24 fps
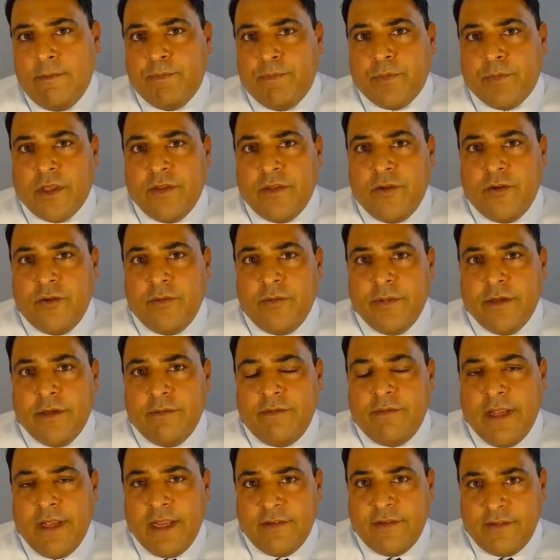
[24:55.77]
The intermittent
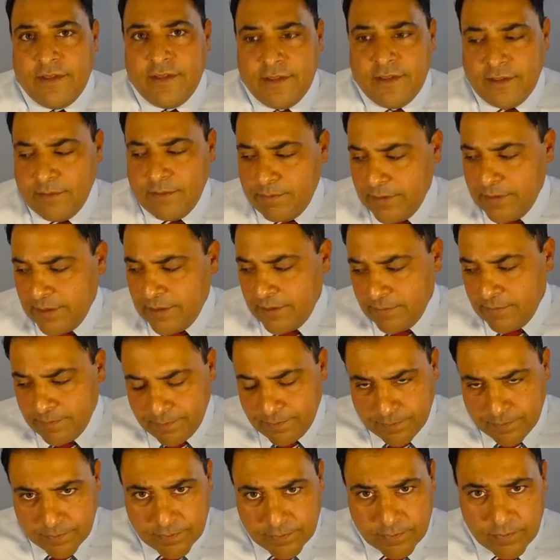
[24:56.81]
fasting can be
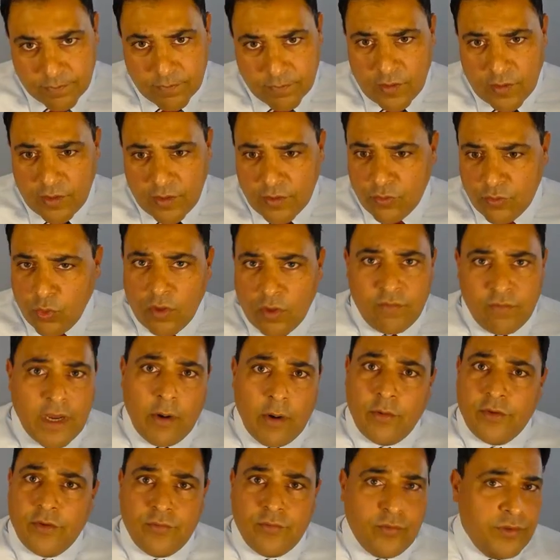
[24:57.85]
12
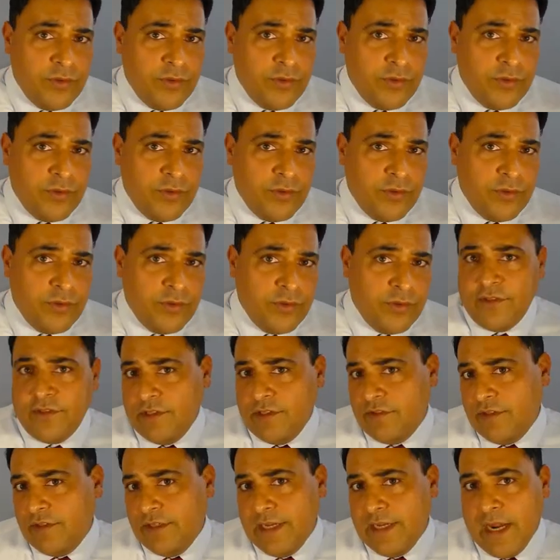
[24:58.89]
hours, 14 hours,
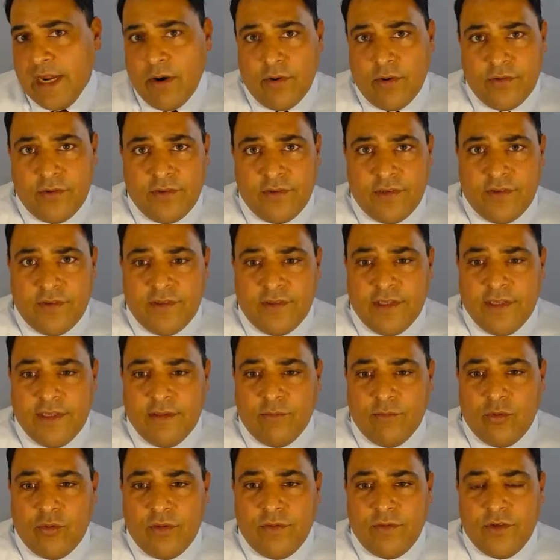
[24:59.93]
16 hours as they get
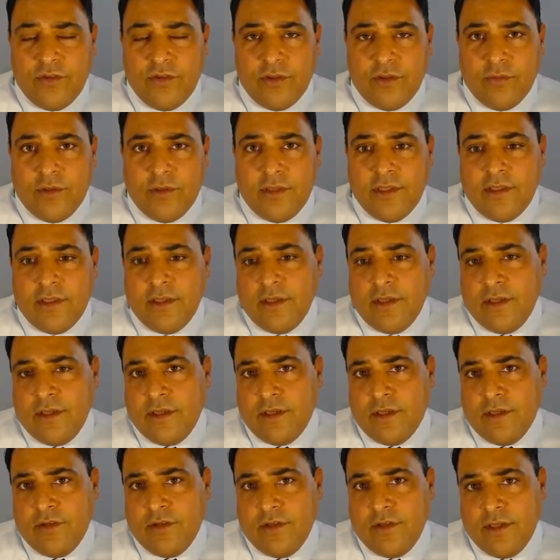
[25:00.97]
more efficient with it. And it can
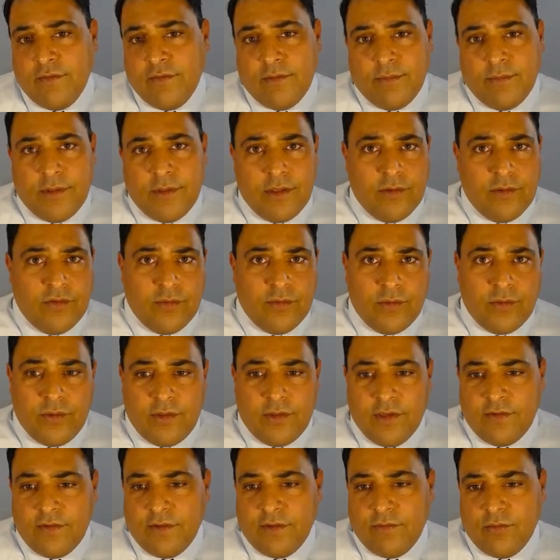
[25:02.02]
even be someone who
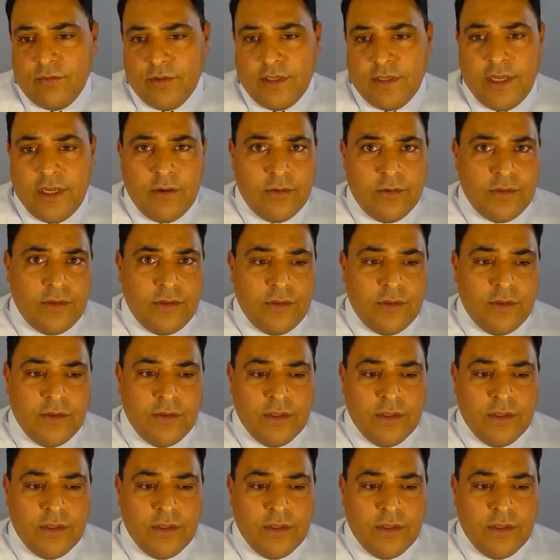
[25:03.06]
does it for a day or two.